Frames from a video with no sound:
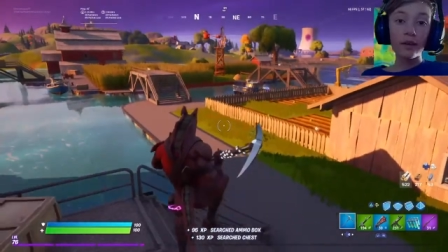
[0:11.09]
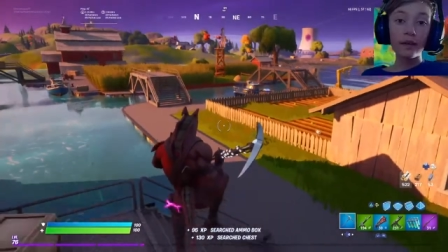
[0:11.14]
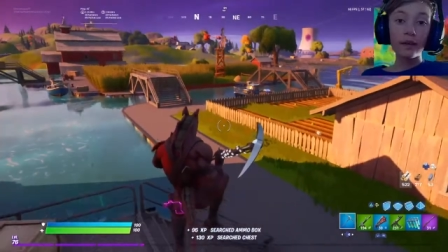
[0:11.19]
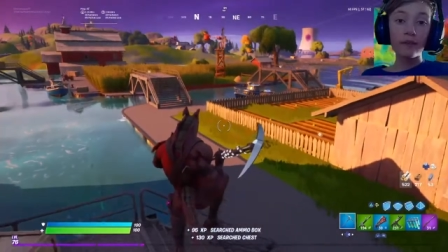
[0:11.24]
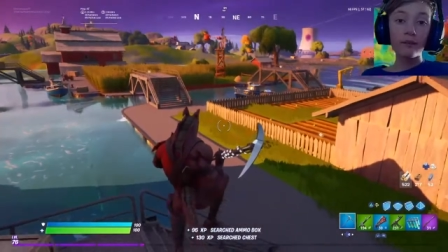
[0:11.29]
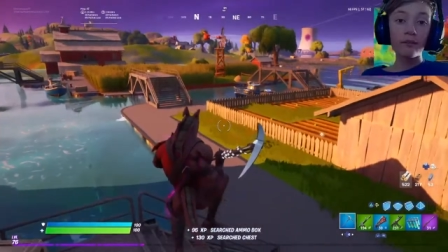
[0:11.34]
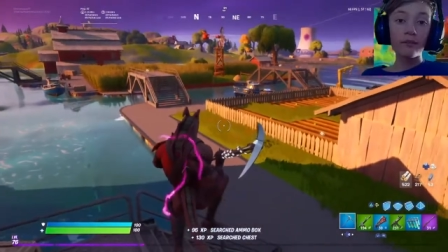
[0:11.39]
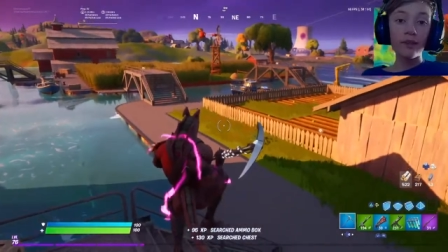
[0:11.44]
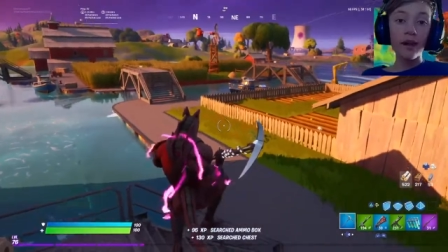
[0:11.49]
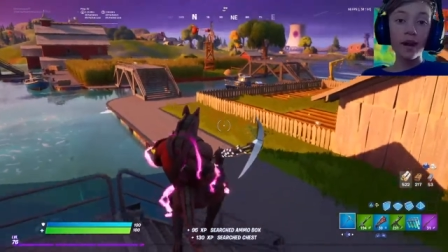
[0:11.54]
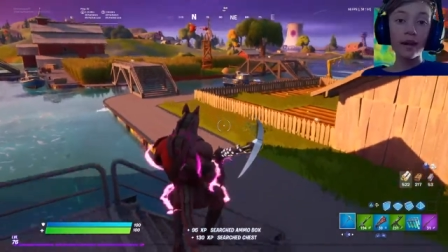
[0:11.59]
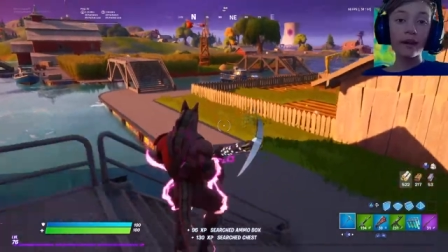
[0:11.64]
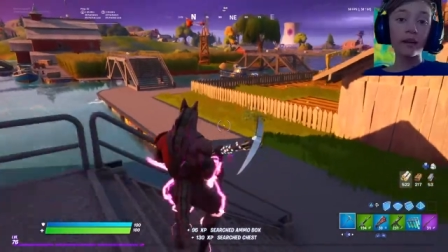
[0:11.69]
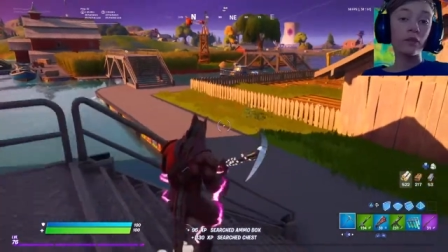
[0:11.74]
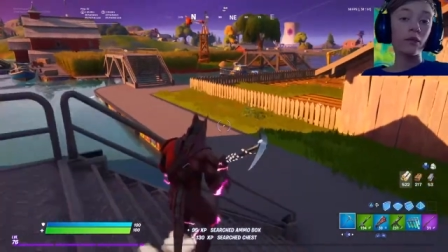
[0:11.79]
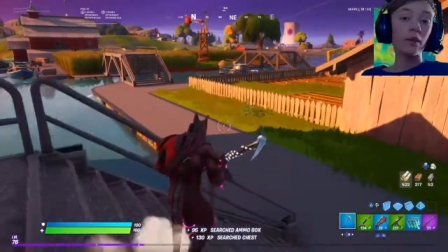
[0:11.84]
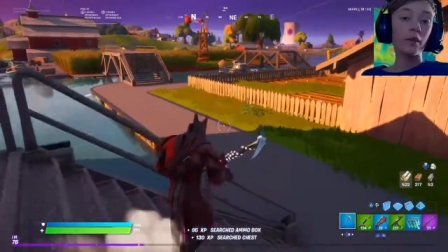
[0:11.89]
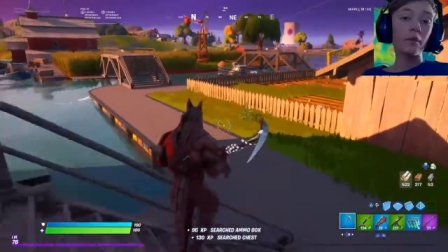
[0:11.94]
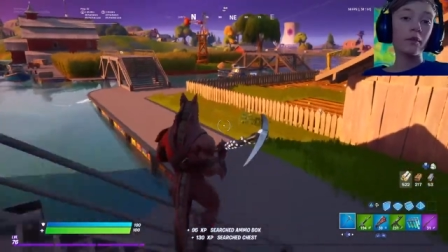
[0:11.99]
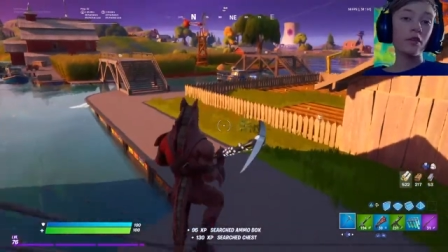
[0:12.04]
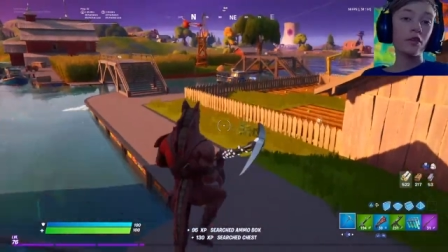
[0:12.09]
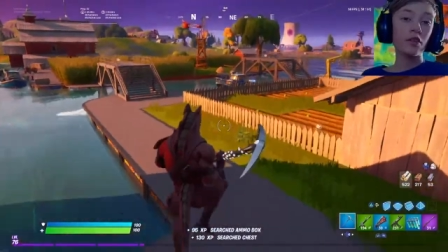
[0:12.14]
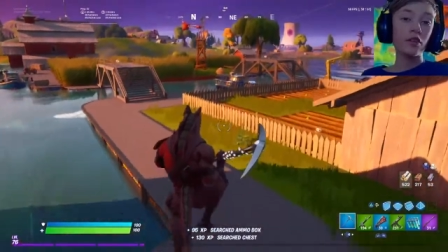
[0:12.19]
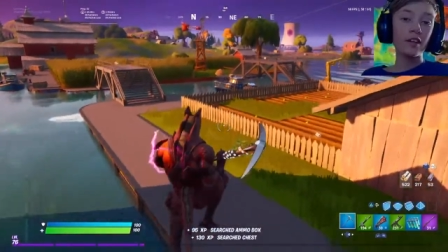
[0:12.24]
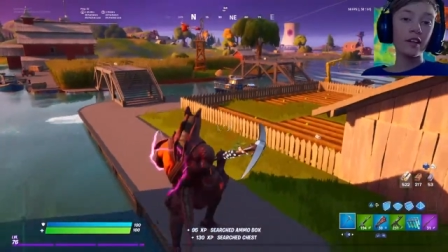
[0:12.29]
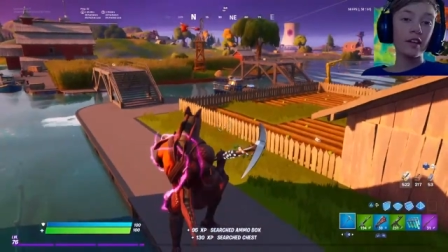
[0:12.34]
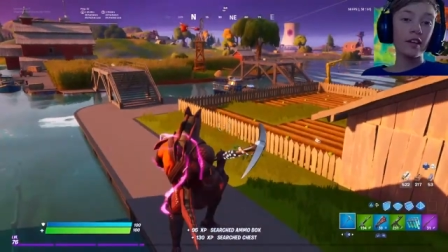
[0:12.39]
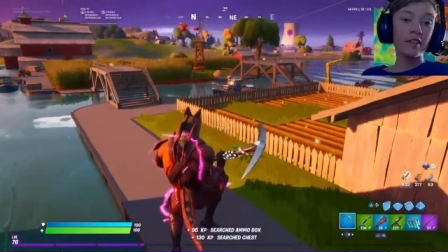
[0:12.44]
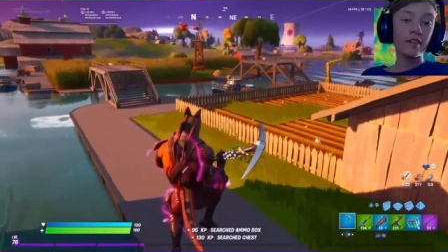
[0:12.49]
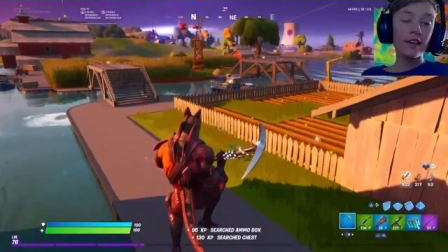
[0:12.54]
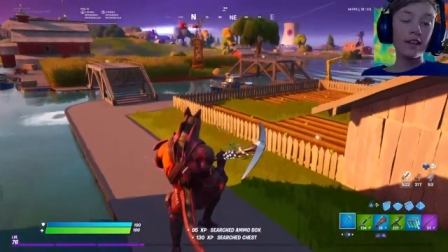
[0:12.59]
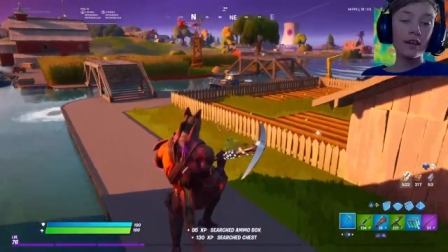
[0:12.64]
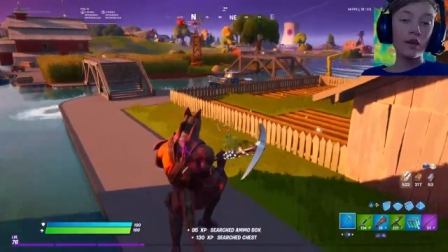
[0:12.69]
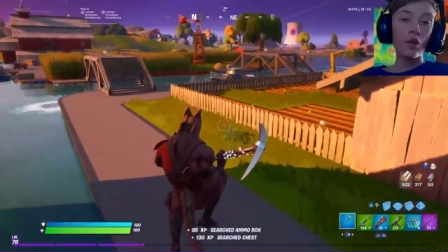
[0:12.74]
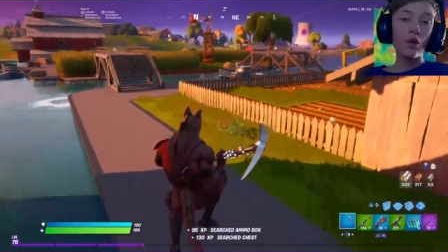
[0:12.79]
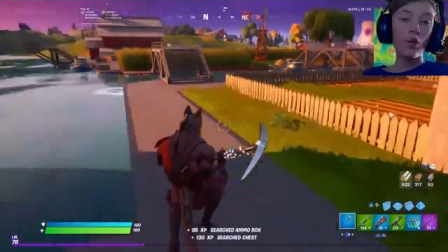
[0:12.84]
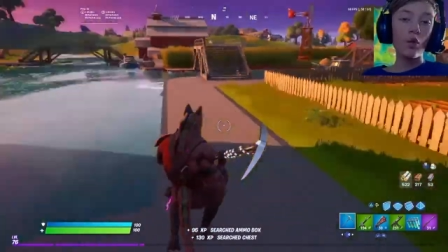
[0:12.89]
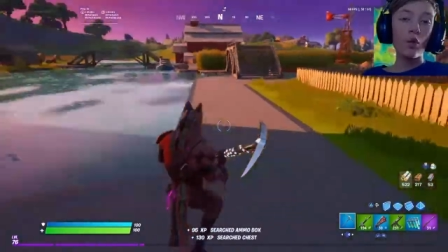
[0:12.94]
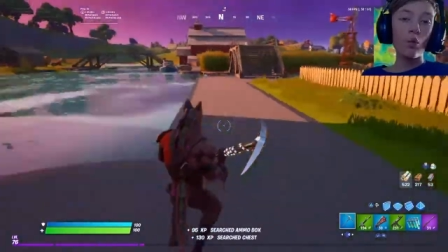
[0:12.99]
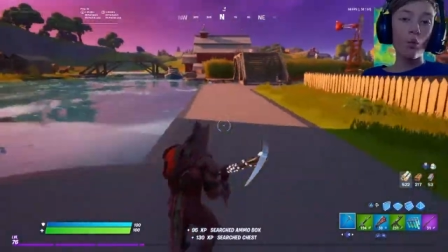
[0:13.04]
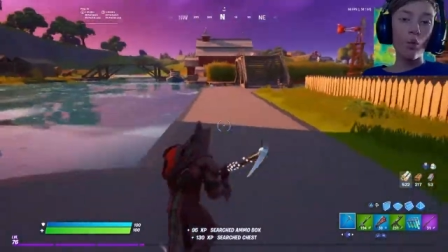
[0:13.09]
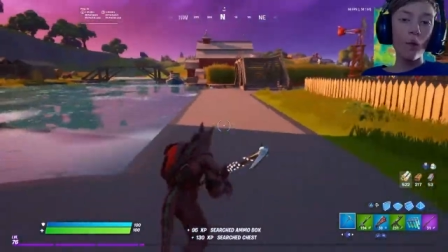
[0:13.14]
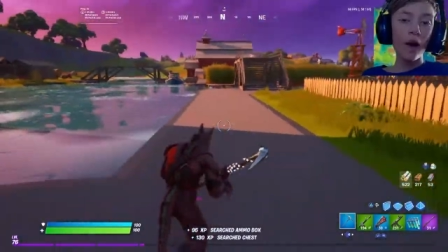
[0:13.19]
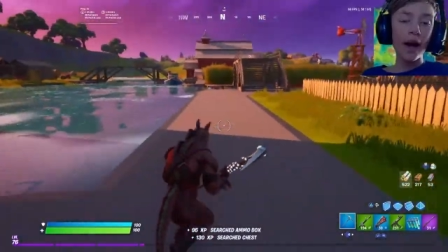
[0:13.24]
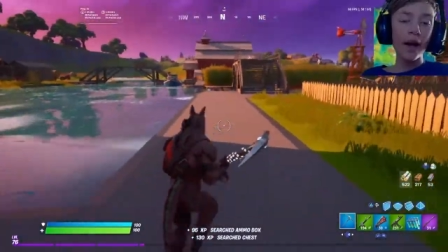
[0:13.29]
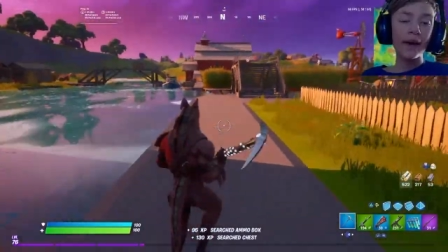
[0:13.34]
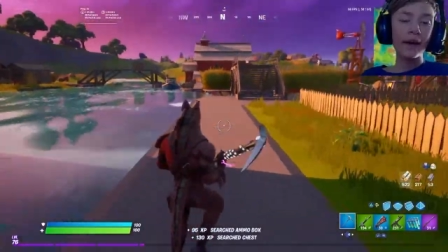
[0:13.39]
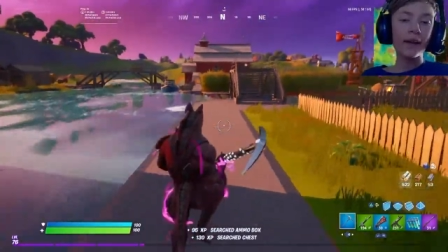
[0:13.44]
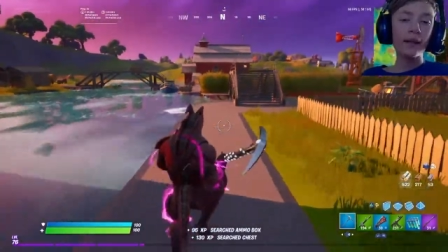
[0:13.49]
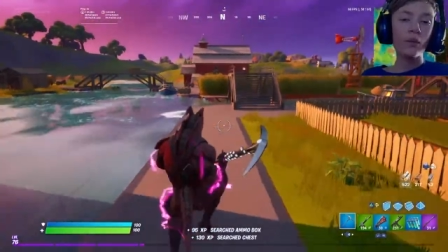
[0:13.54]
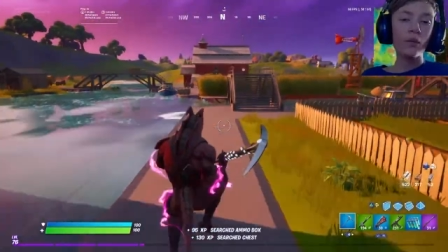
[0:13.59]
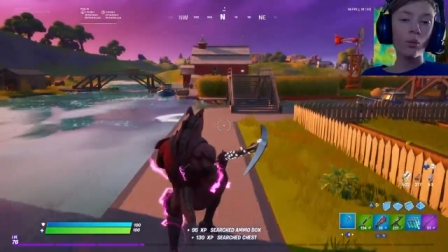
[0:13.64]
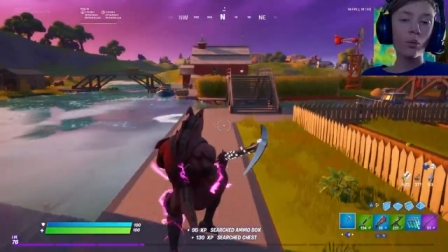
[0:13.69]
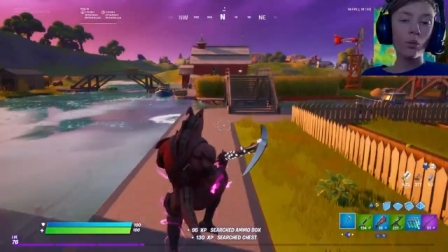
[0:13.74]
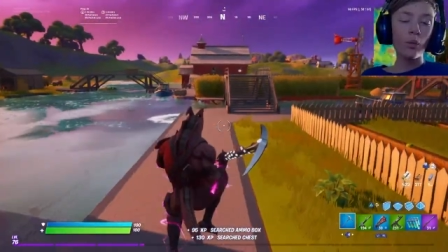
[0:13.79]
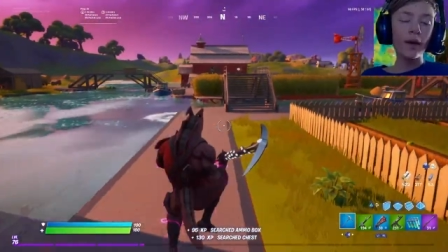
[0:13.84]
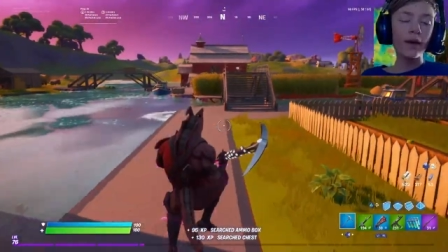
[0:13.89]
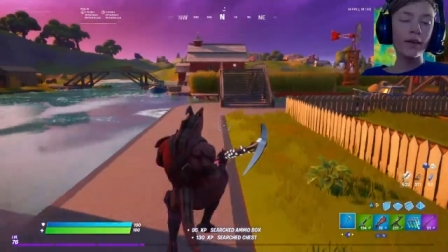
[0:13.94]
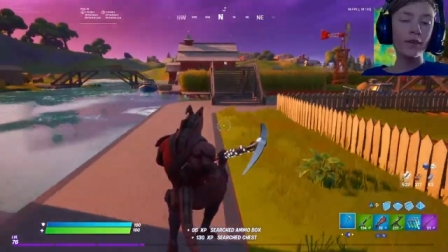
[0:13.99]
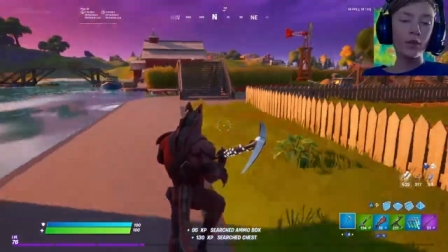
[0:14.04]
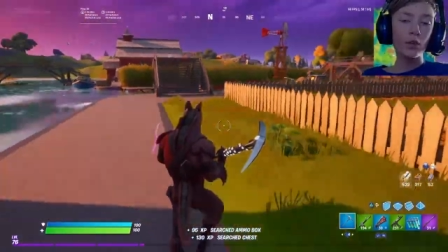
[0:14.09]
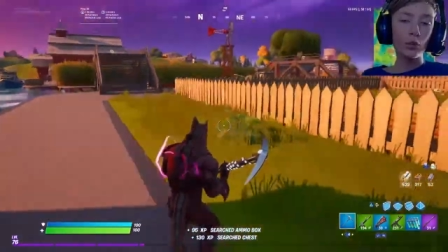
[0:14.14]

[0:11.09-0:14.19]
am not going to read because it's going to take way